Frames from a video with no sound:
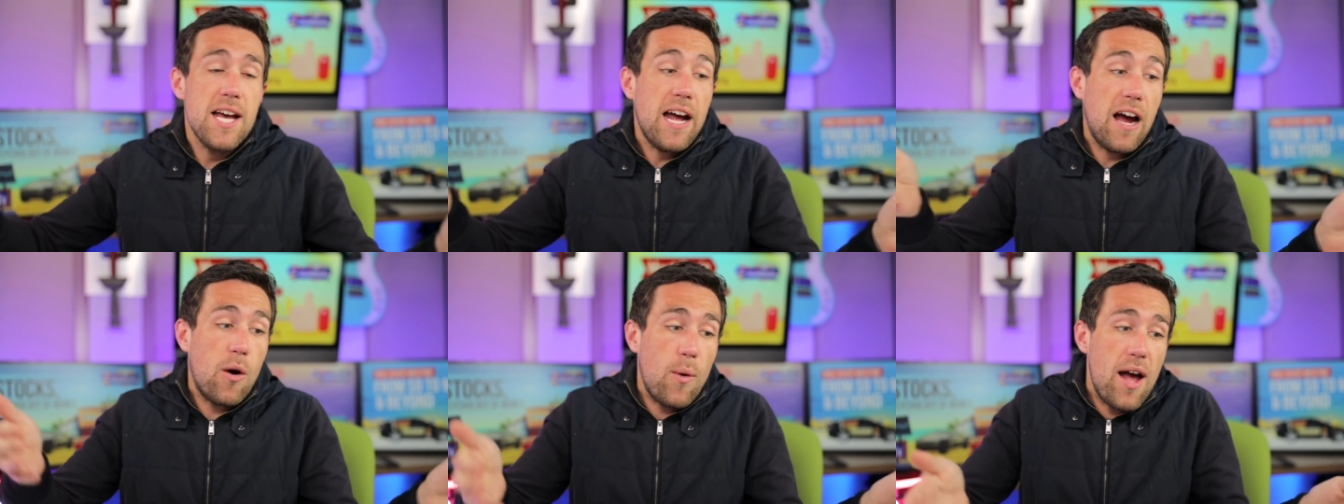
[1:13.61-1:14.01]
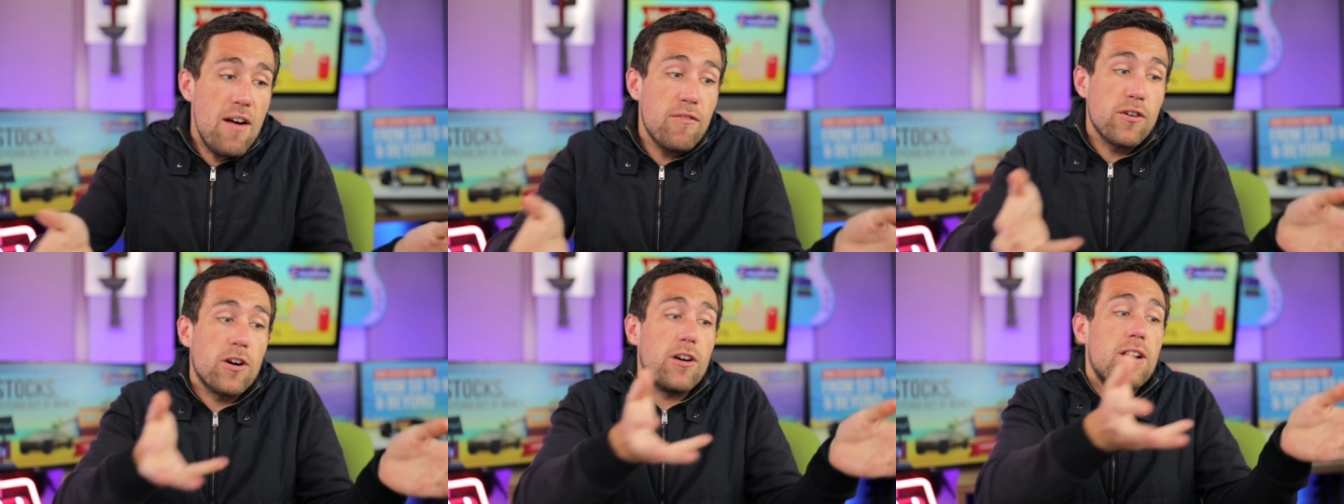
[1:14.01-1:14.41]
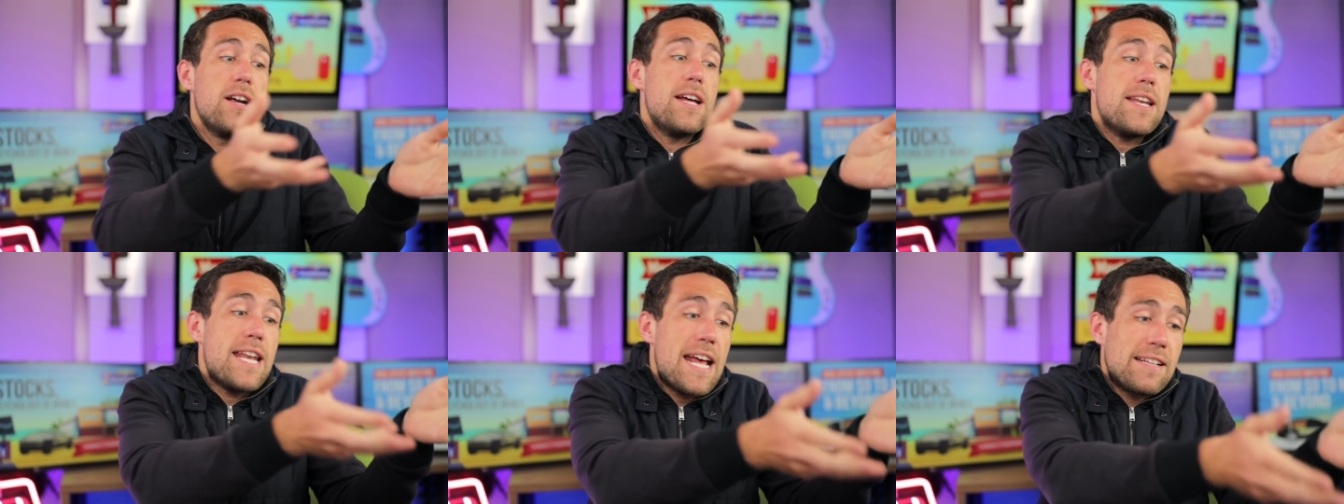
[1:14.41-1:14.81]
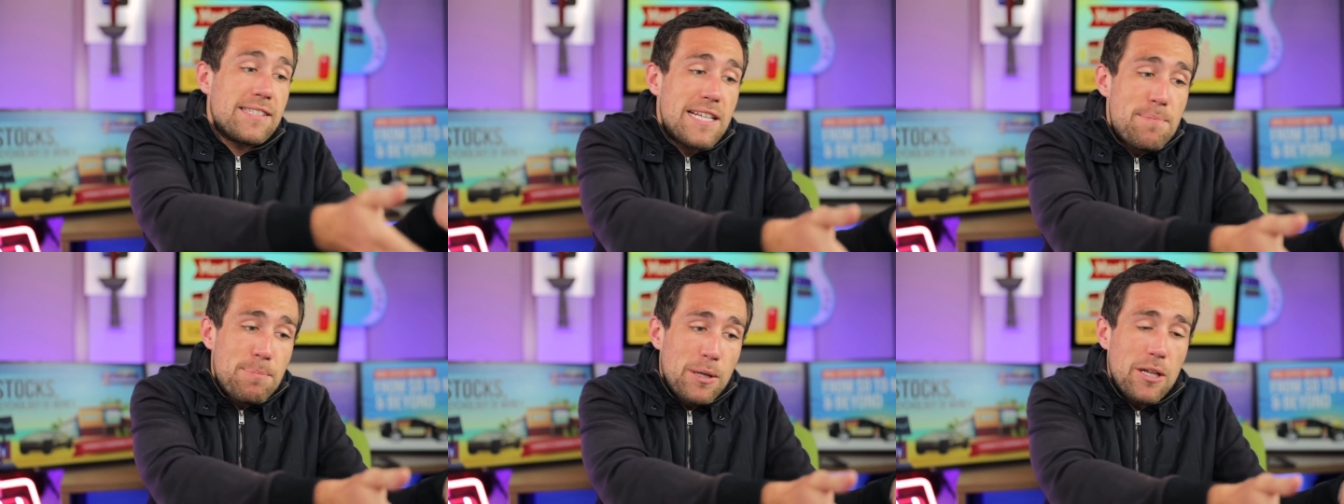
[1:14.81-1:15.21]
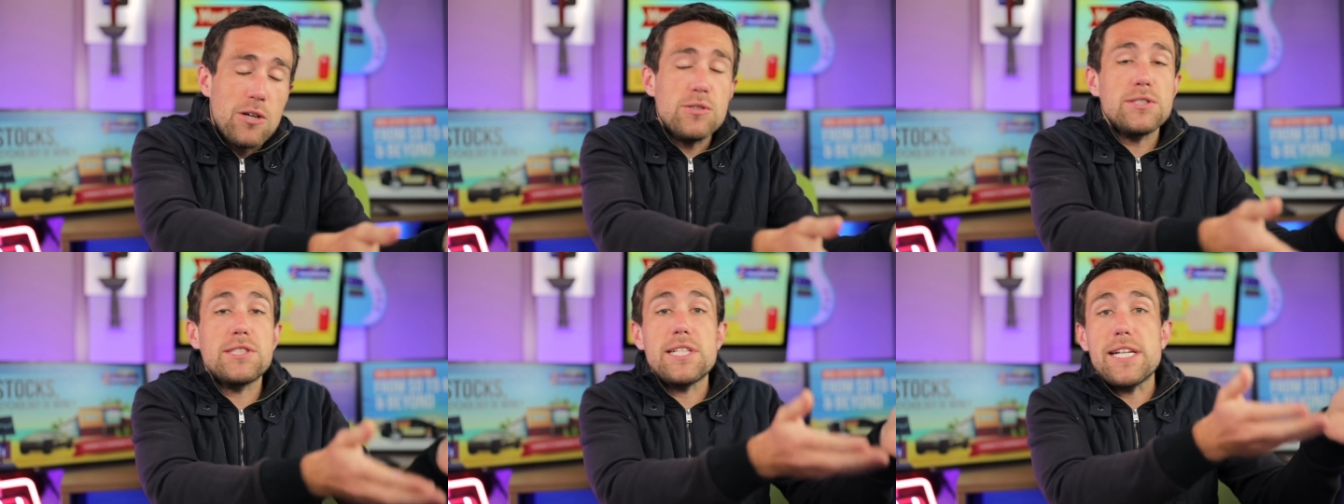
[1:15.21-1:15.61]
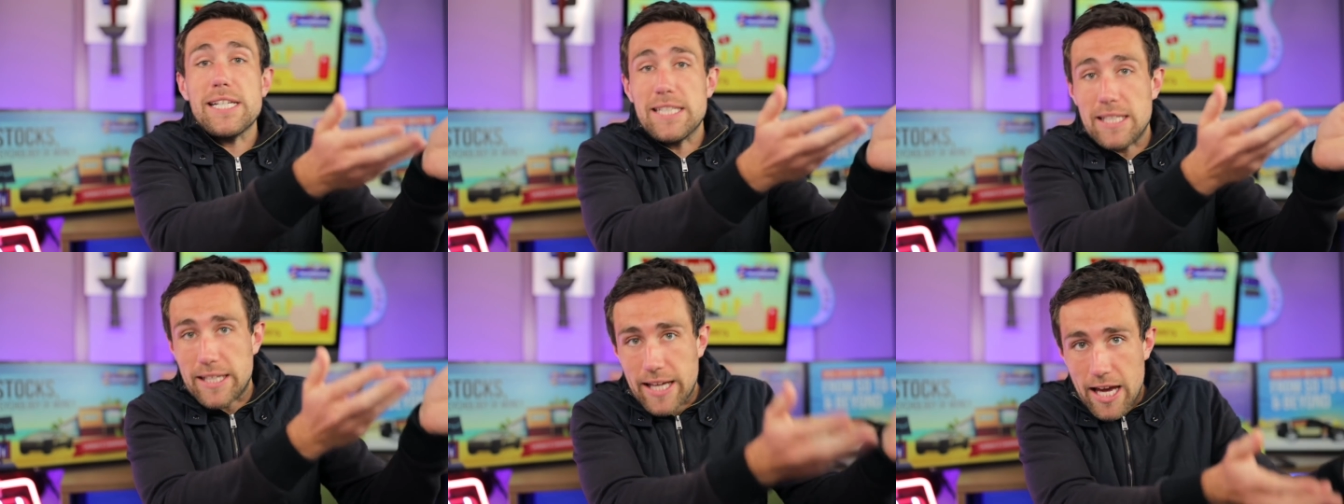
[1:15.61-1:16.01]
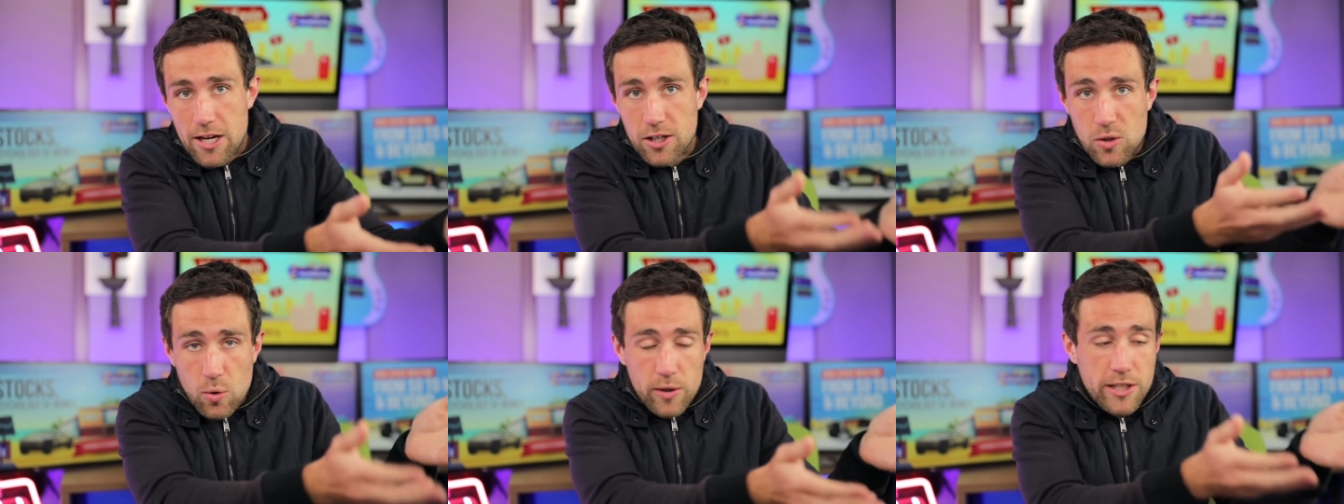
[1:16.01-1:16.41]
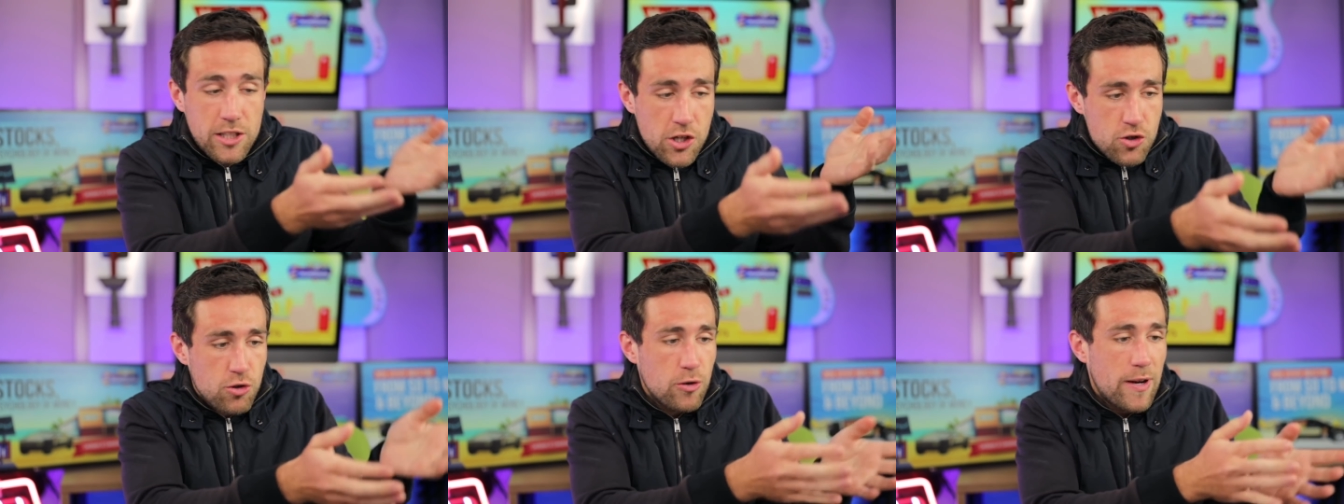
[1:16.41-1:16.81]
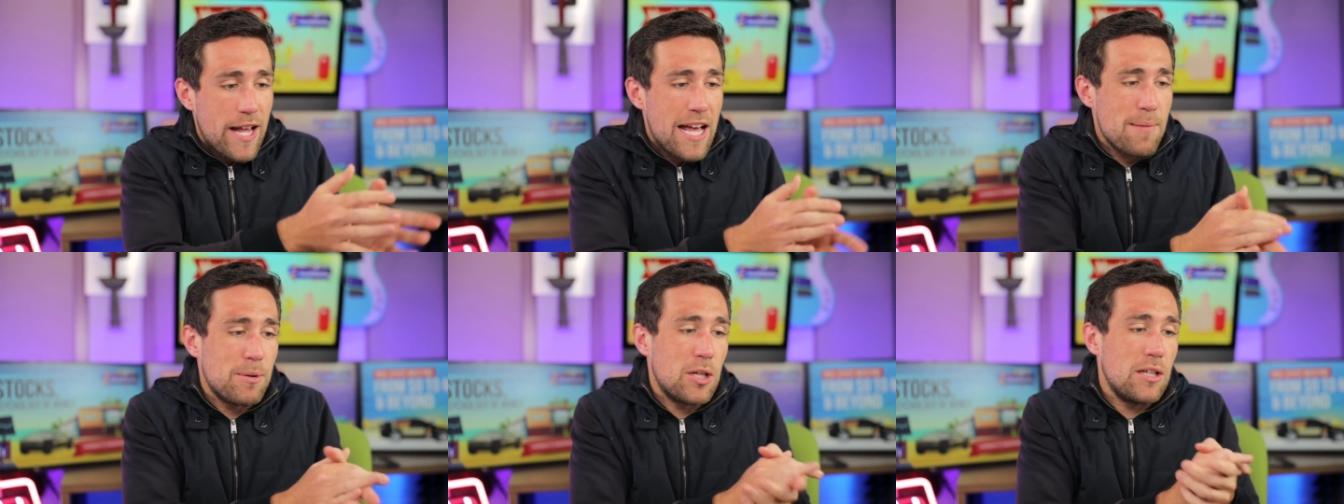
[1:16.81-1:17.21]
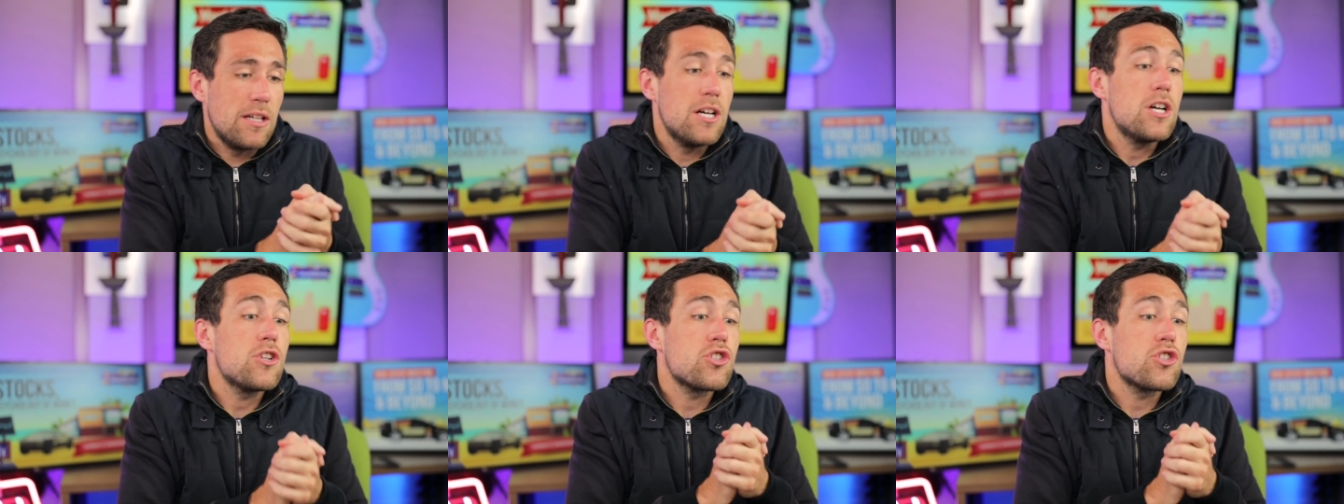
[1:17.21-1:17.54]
However, Nancy Pelosi, again according to Drew Hamill,